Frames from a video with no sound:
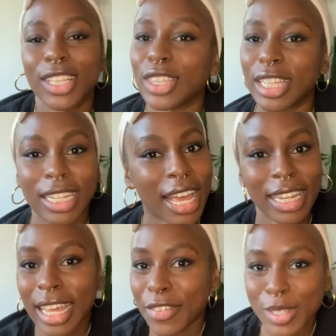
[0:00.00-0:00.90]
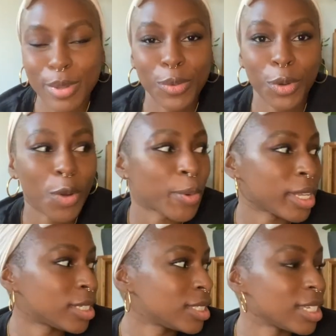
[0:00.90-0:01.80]
the life has been a
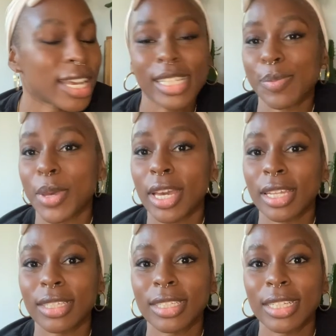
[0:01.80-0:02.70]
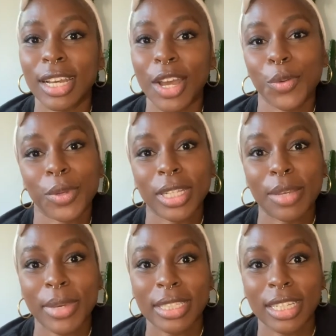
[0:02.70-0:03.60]
whirlwind. It's been a really
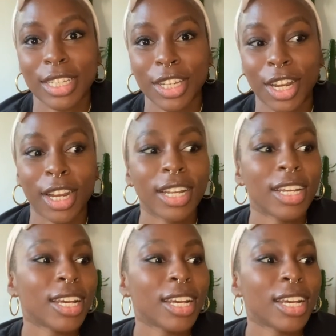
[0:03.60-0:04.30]
amazing year.